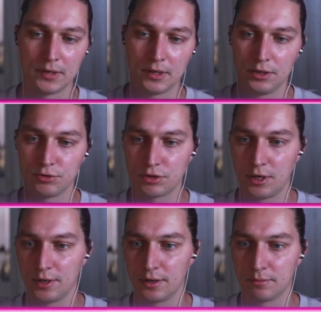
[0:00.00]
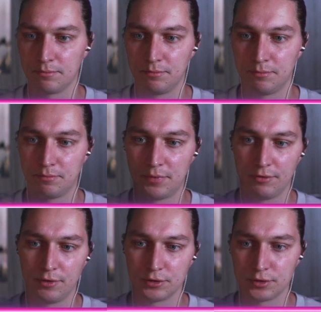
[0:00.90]
usually
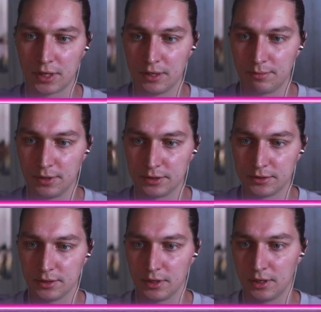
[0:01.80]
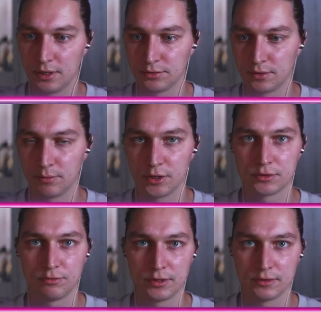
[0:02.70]
prefer to keep it to the
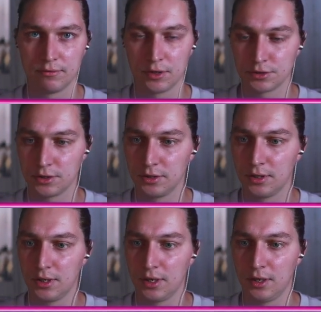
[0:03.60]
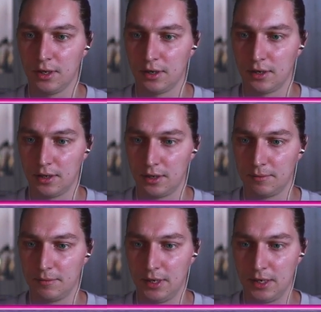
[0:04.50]
most recent version.
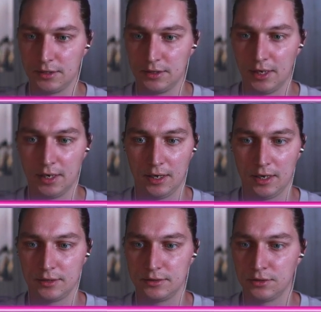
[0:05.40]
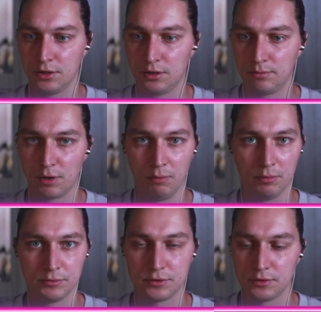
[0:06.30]
And I had no
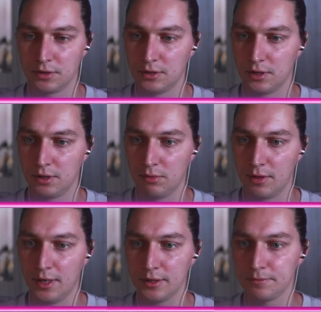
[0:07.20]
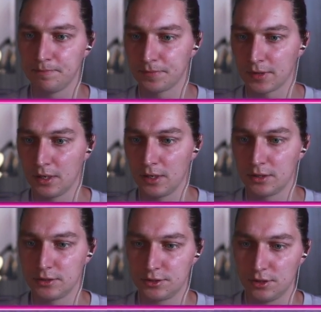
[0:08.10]
problems with that.
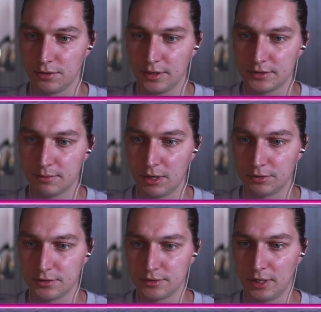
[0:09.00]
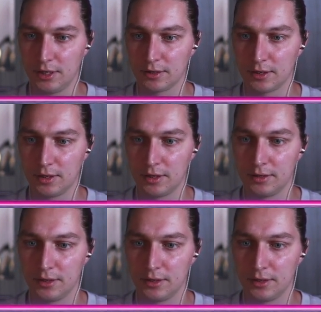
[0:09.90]
So that's about installing the